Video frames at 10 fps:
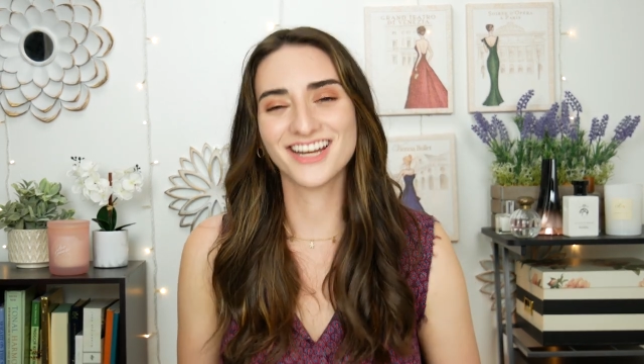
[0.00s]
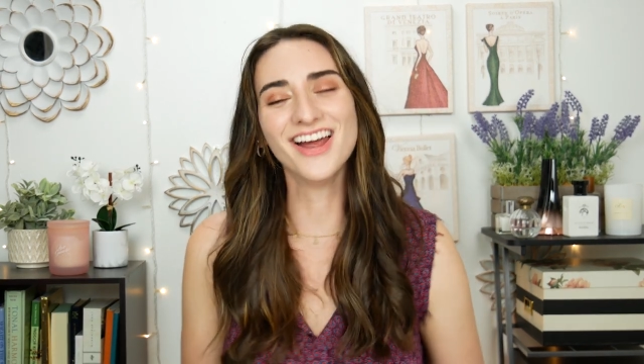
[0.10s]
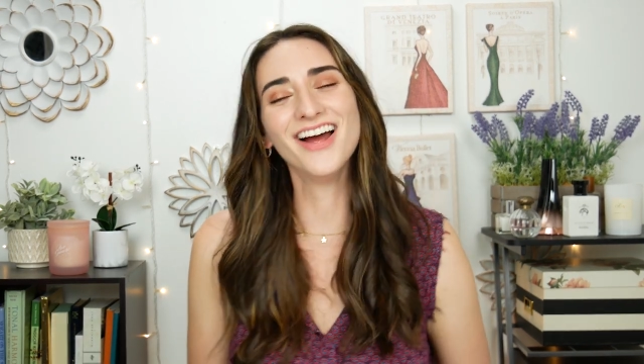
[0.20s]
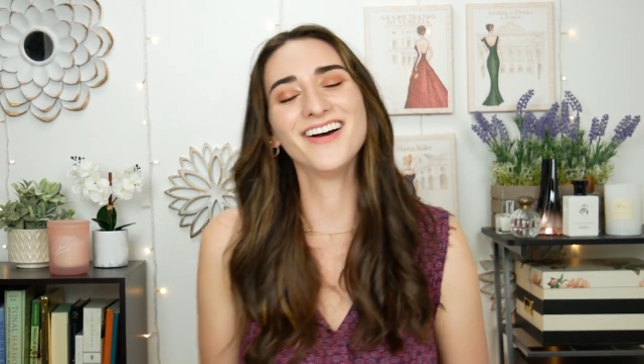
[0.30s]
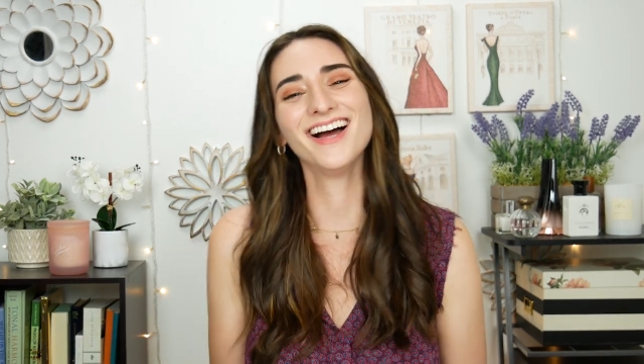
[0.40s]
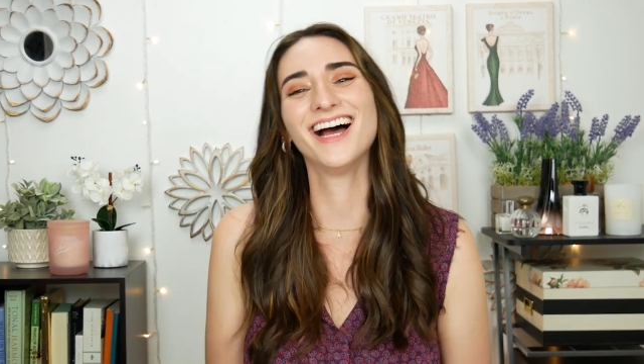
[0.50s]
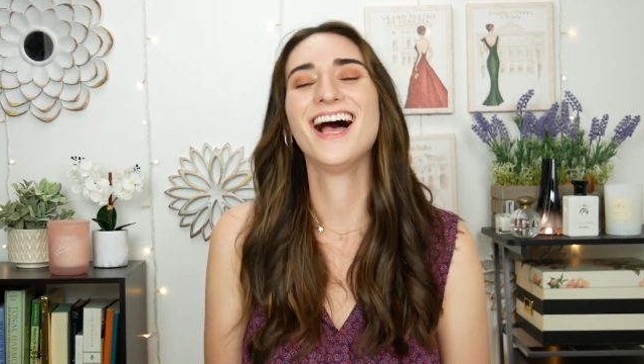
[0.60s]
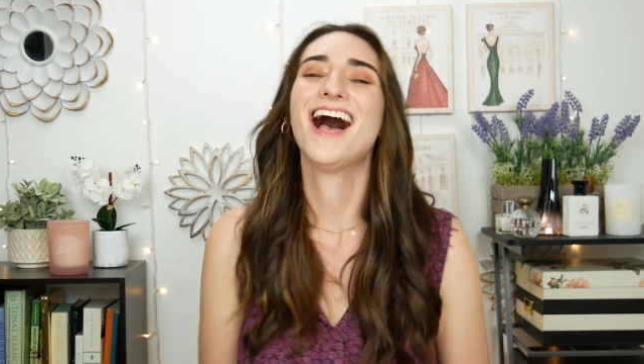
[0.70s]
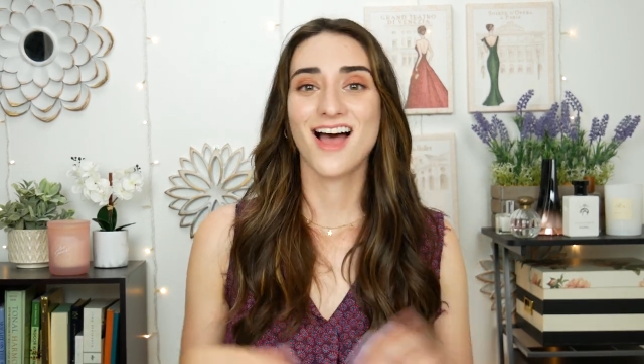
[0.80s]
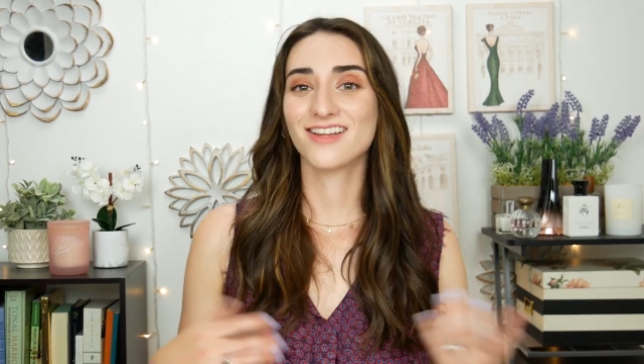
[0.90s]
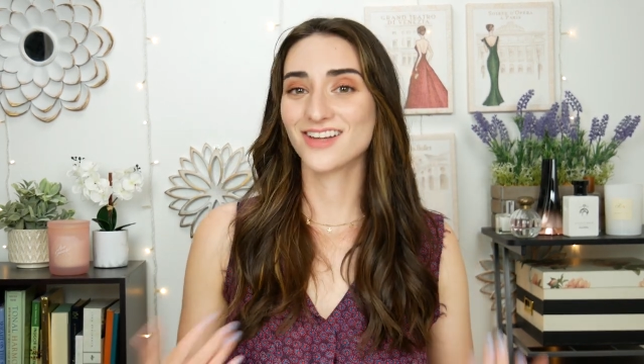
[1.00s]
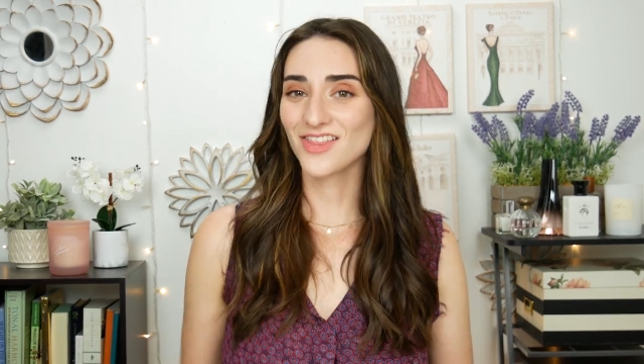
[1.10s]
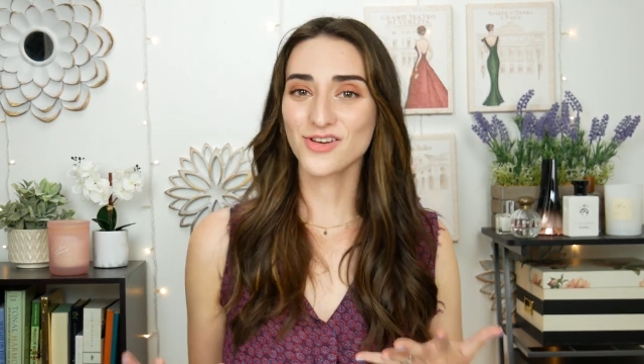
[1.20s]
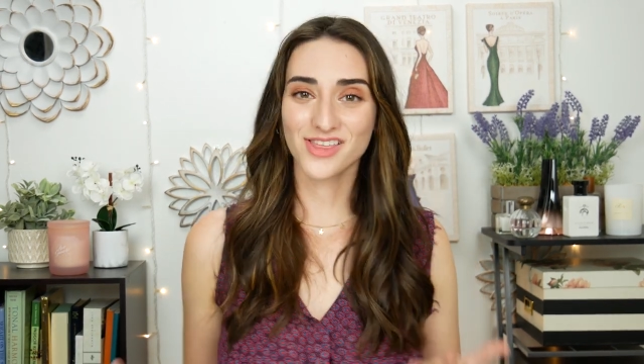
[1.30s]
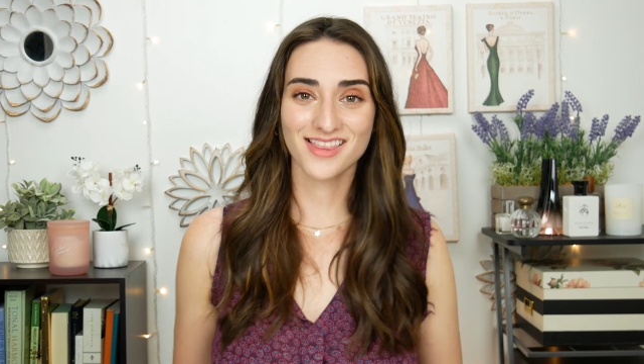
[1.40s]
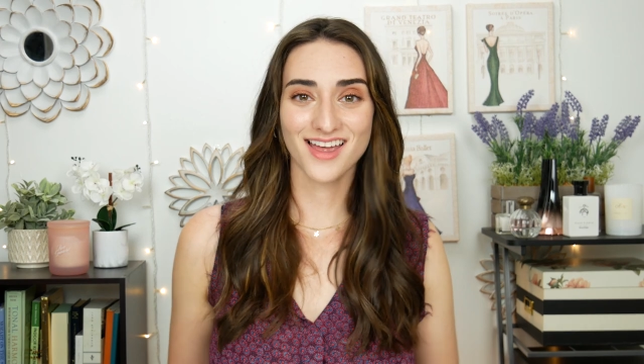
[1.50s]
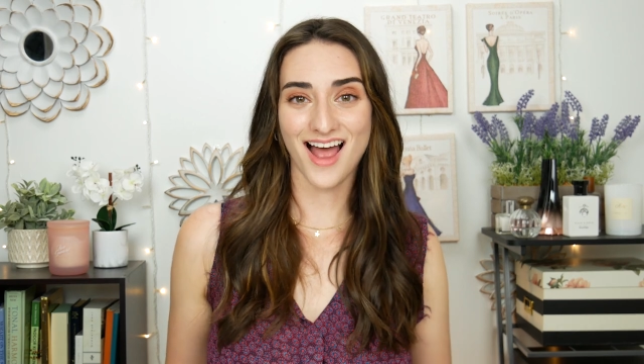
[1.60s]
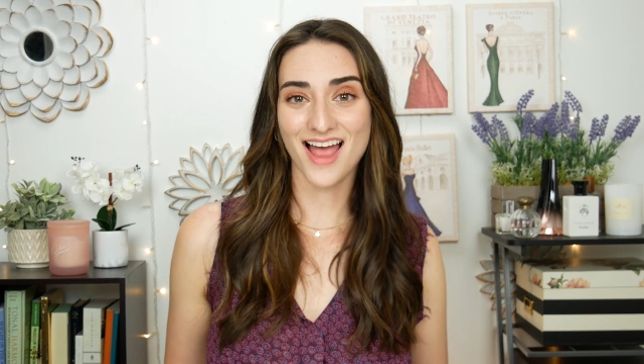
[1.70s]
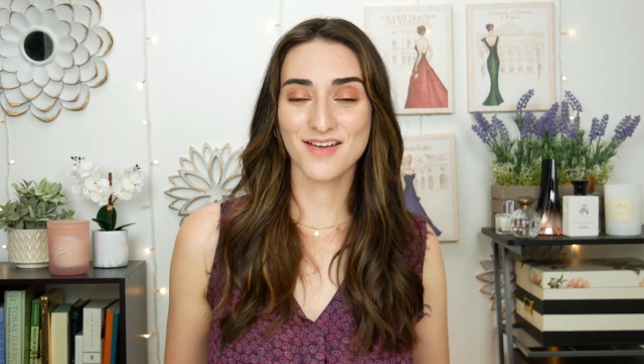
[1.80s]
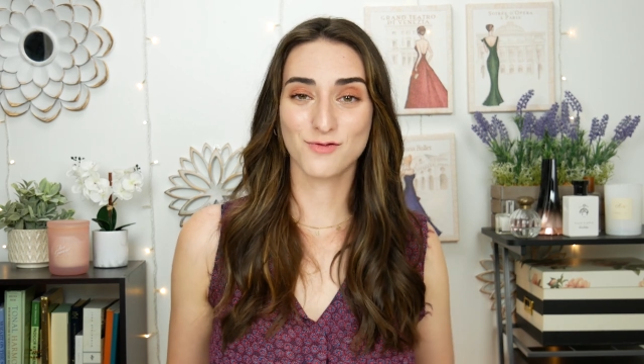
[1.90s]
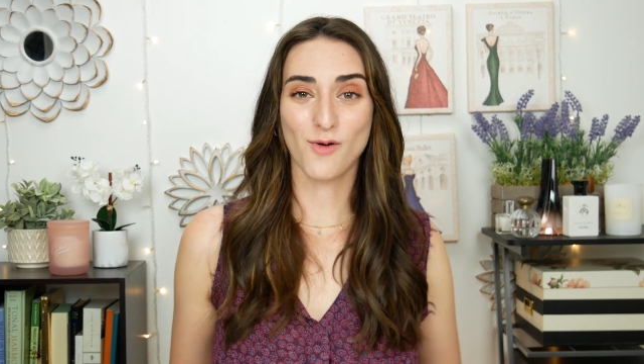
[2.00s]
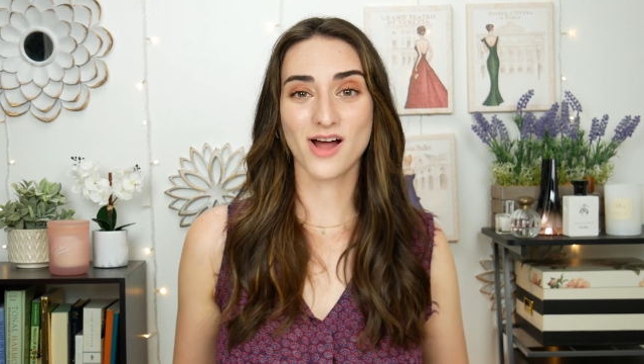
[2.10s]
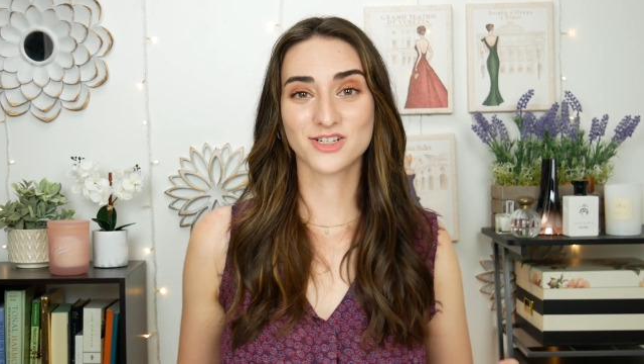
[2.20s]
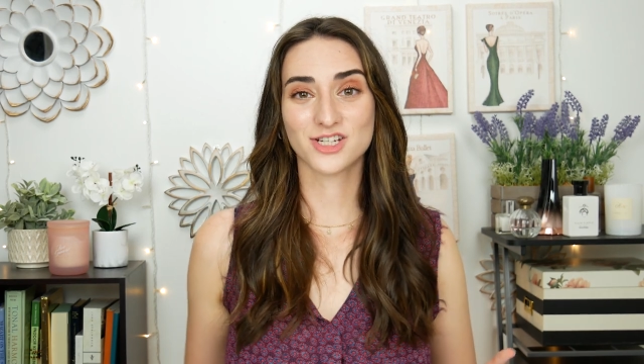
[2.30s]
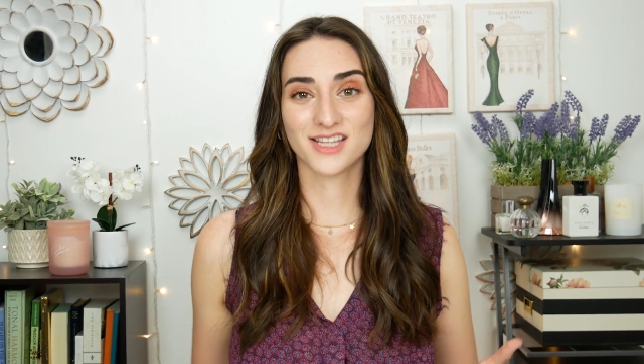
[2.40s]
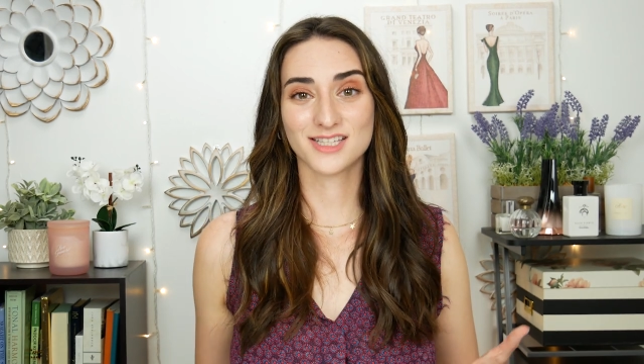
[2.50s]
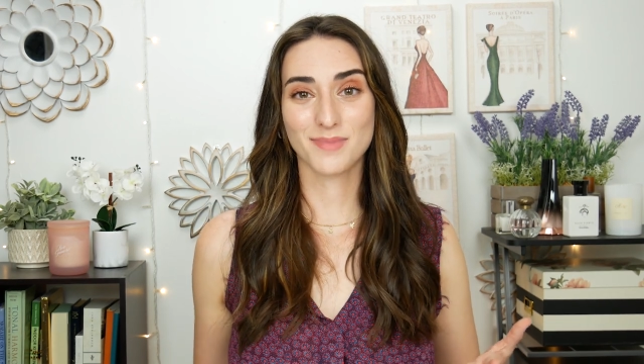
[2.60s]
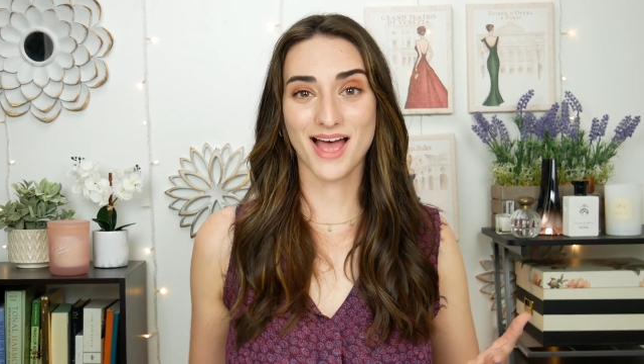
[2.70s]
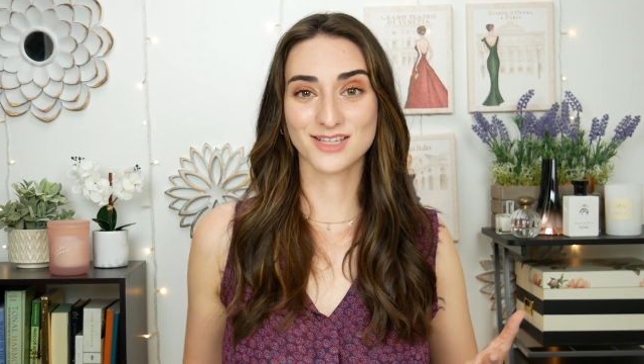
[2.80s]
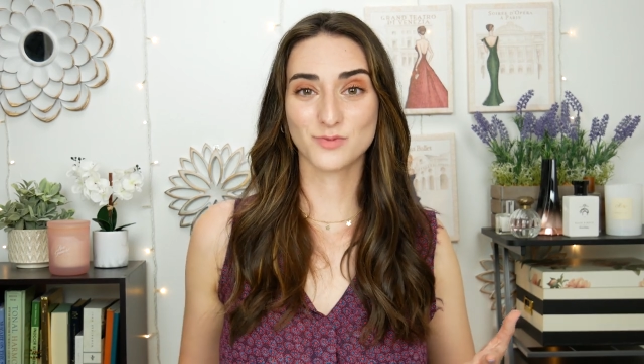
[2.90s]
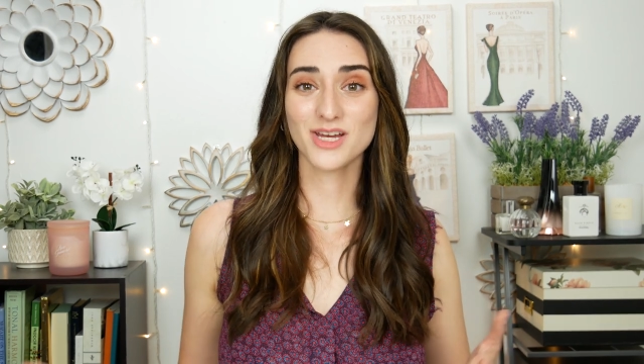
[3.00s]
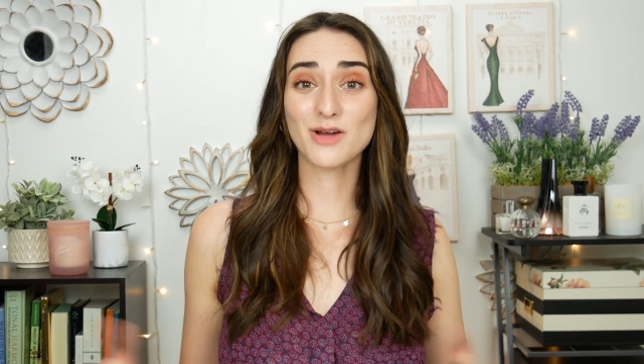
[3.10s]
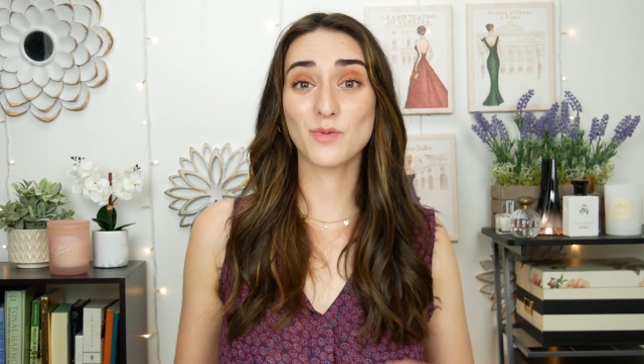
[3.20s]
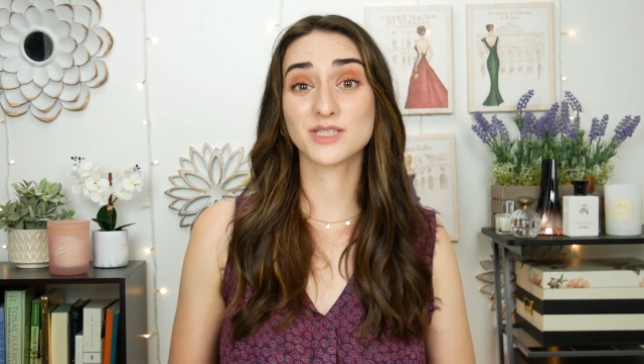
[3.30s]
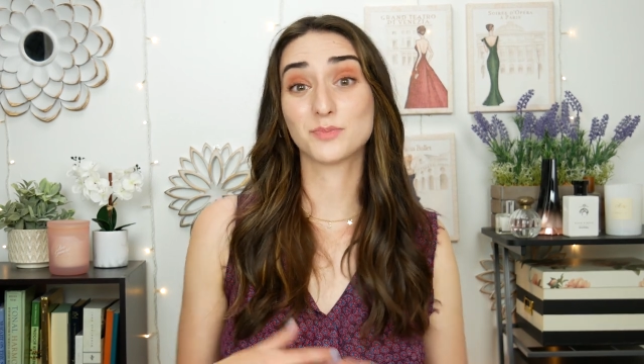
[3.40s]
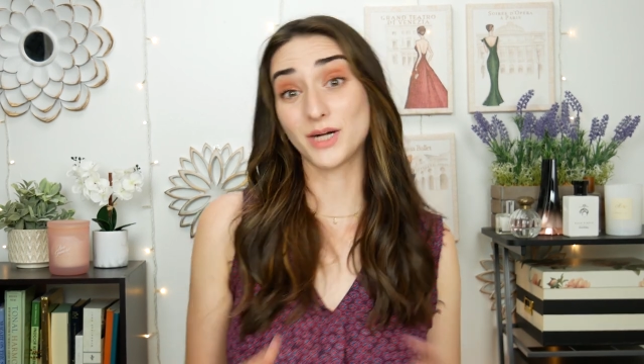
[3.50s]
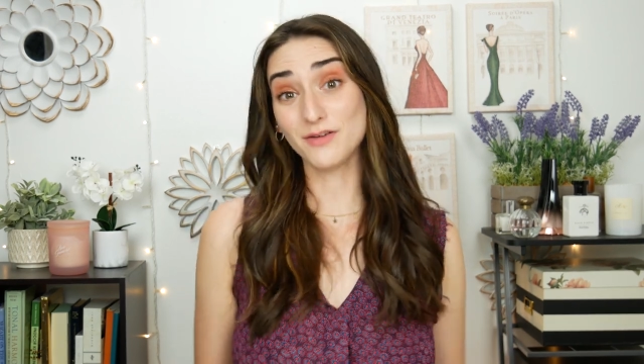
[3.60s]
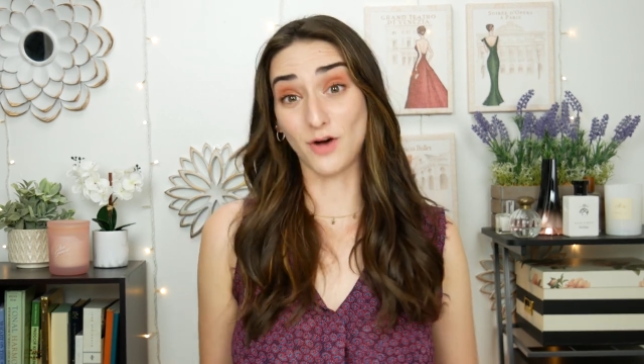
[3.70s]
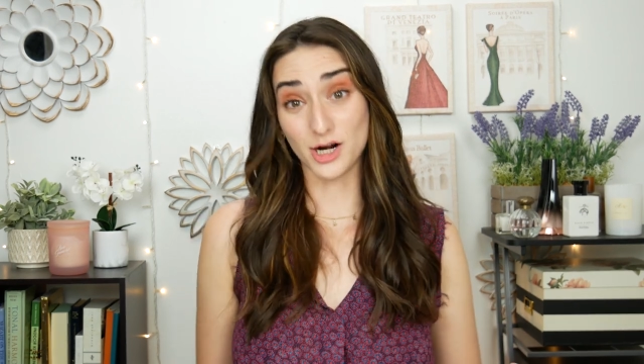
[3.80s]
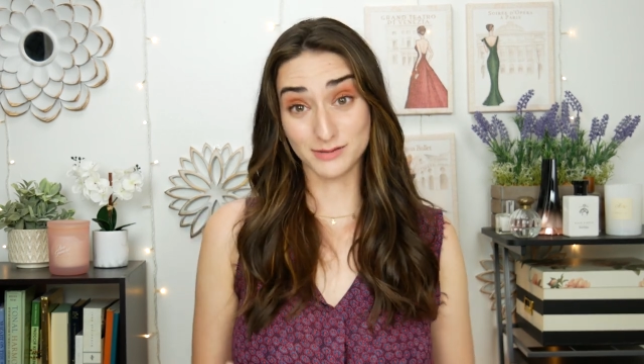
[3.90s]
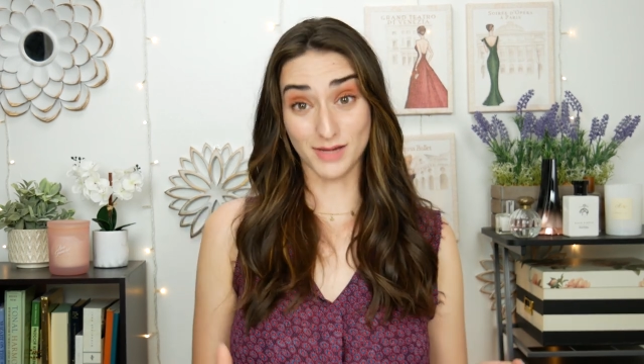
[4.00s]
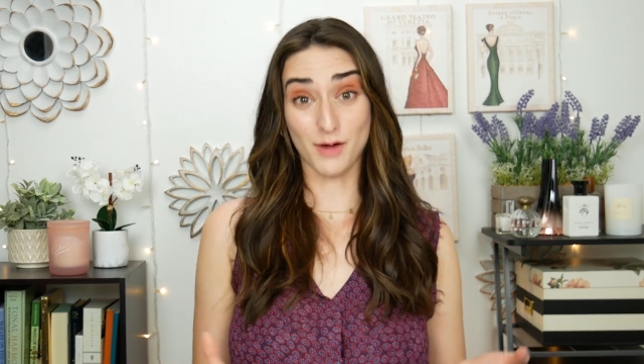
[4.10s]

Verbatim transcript: you know? Another thing that I have watched this past week was Braveheart.